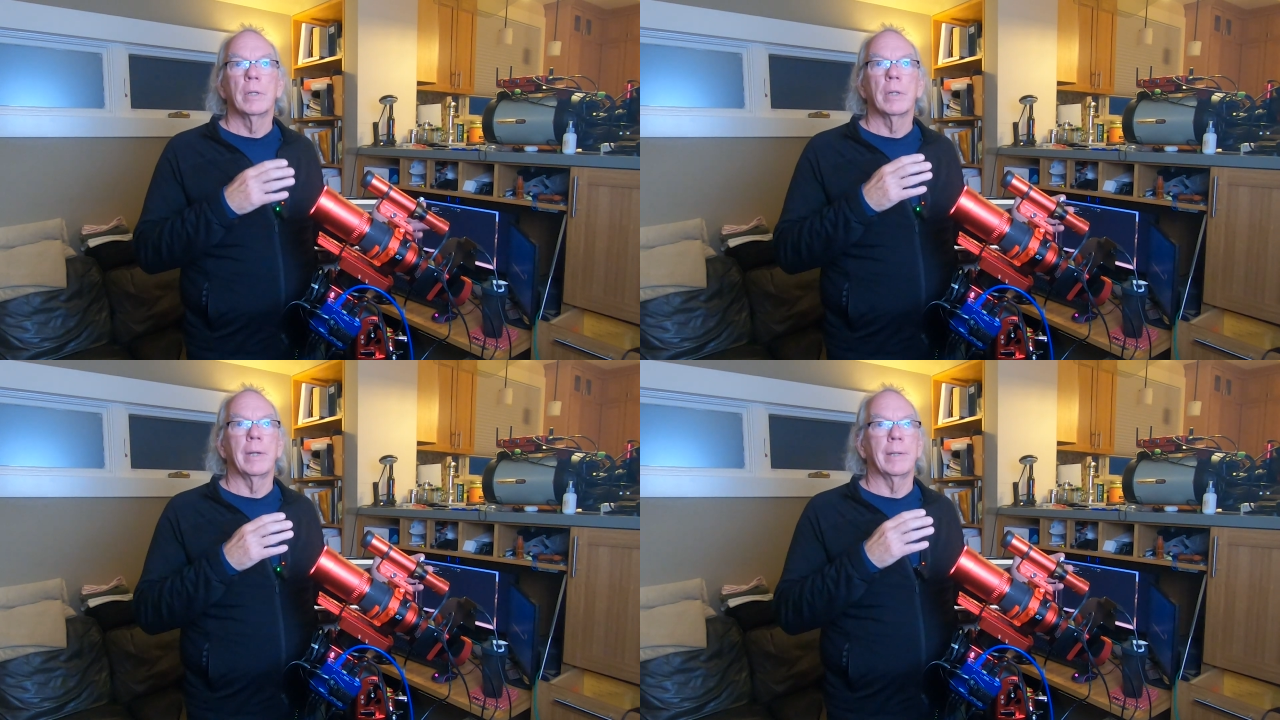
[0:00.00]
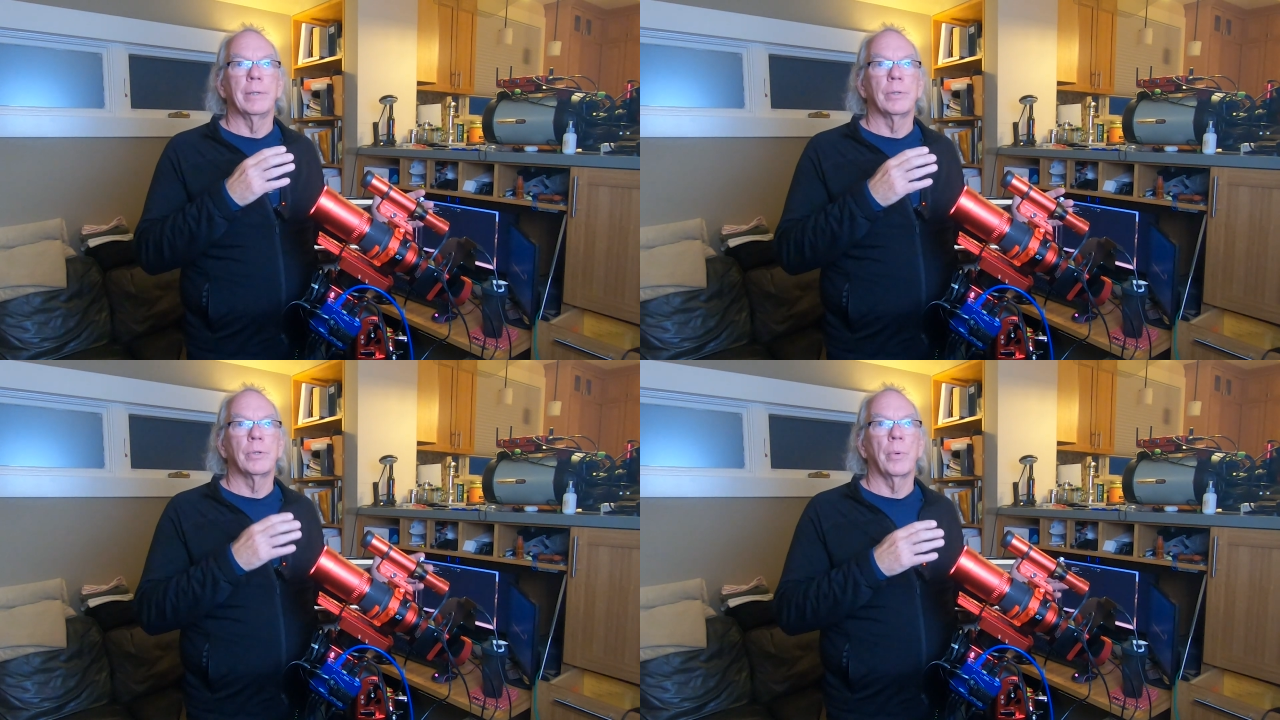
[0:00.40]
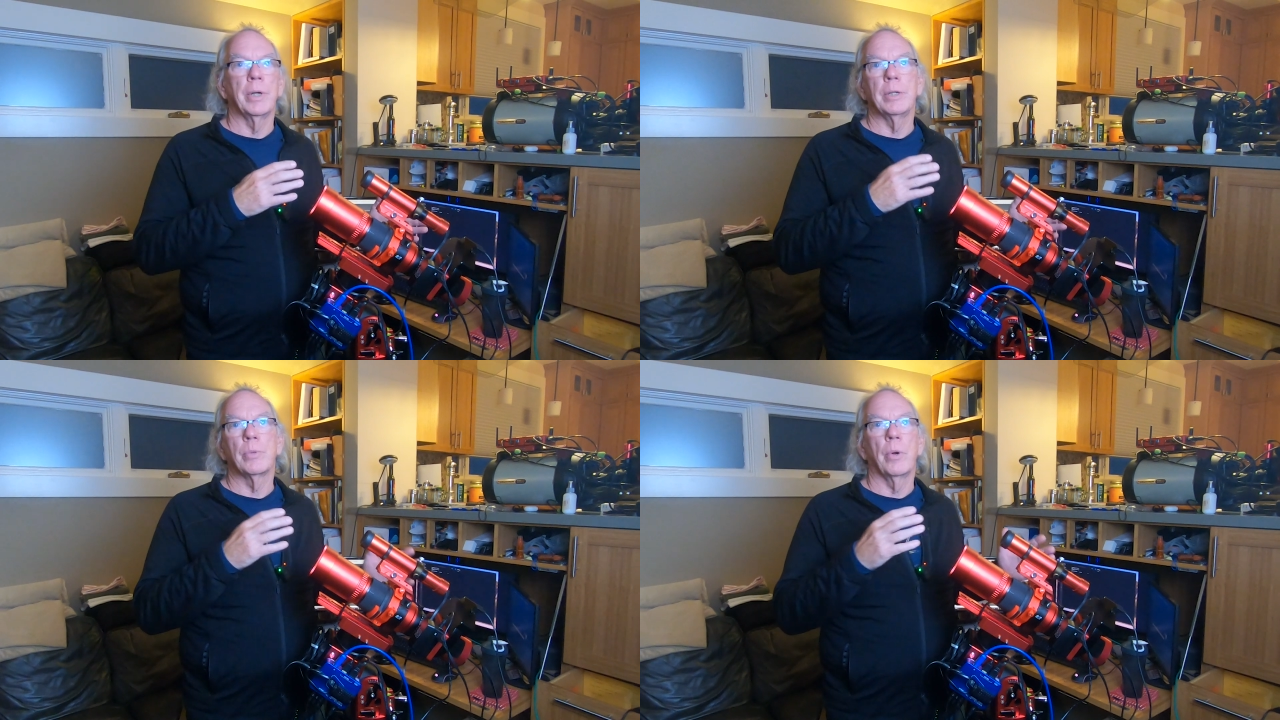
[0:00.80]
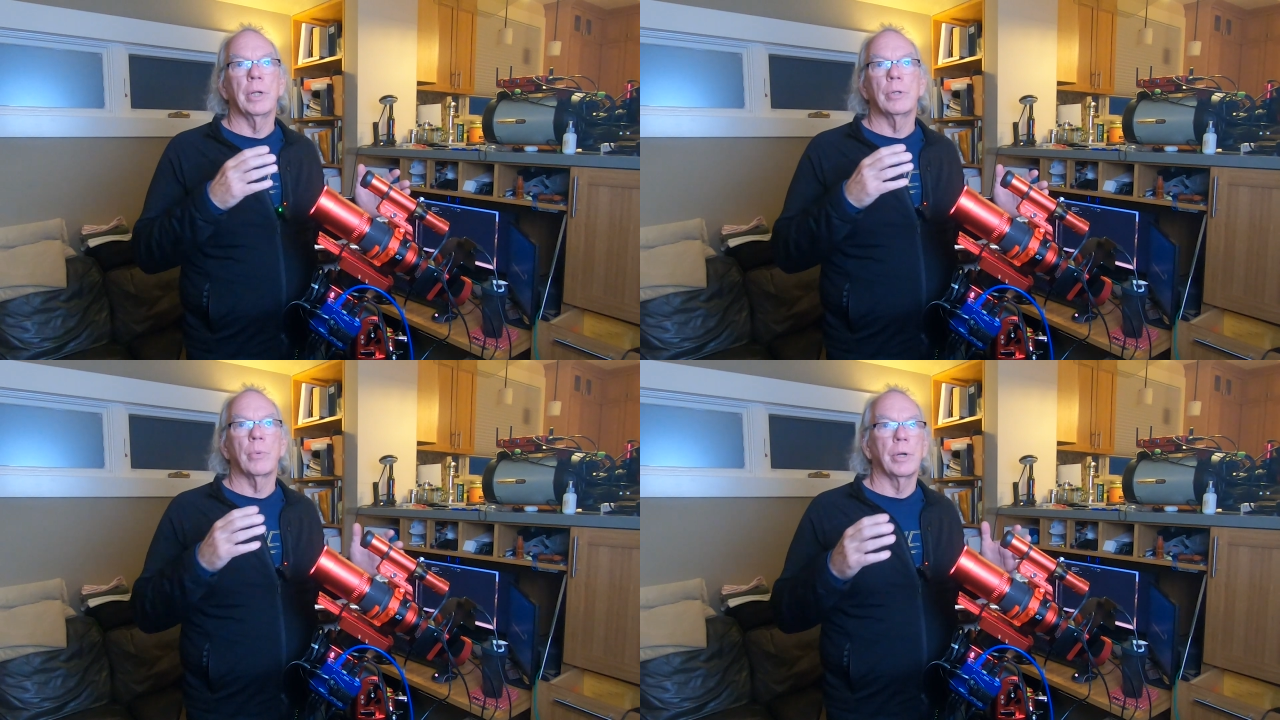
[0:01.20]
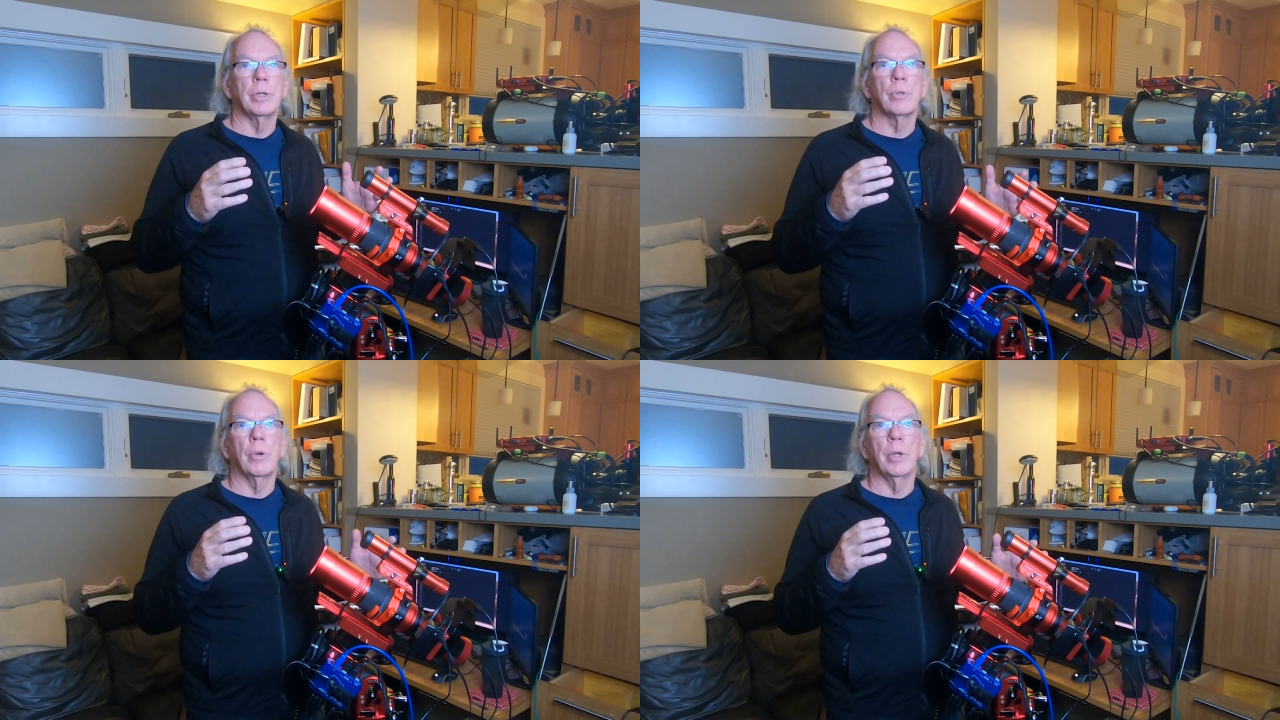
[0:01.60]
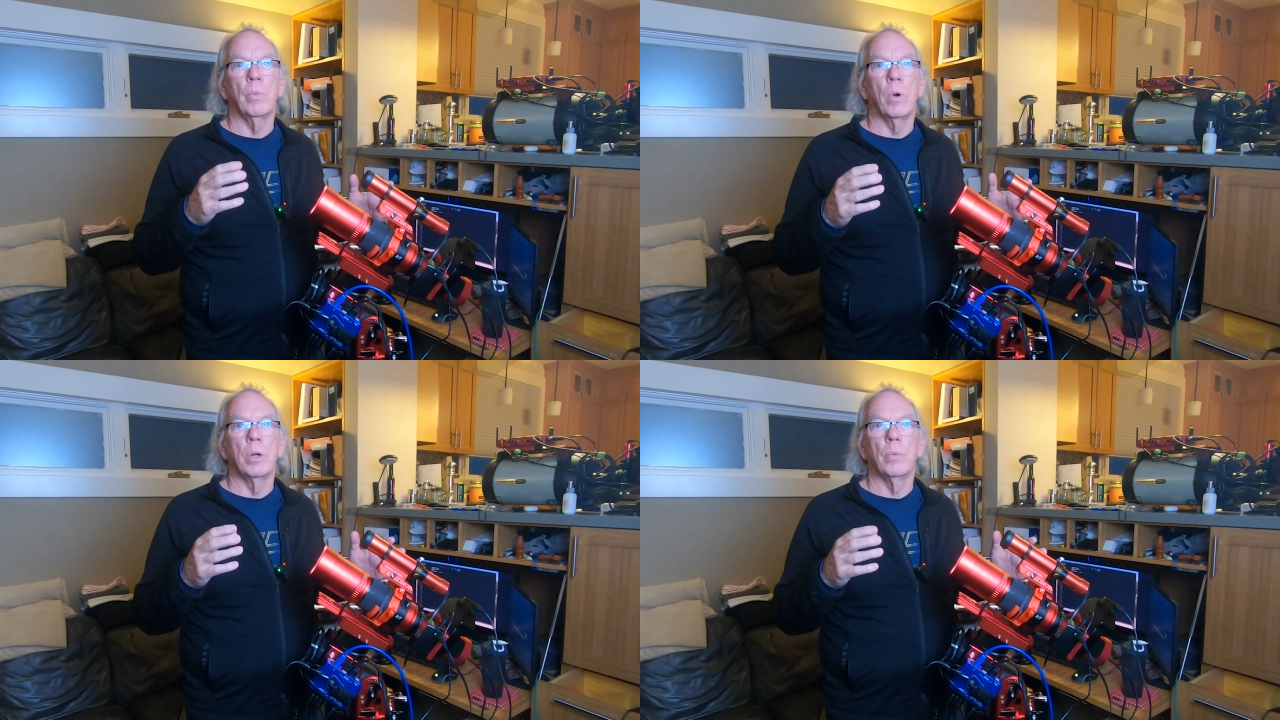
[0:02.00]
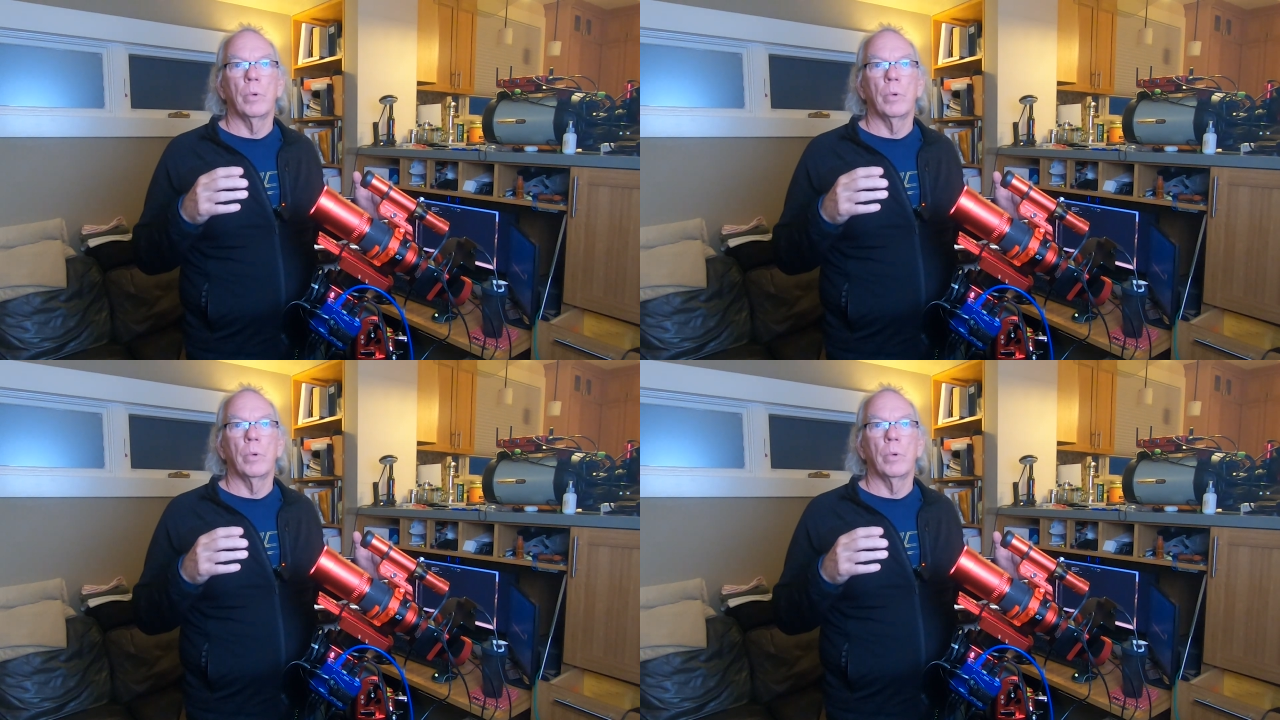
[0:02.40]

like in 2020, 2021,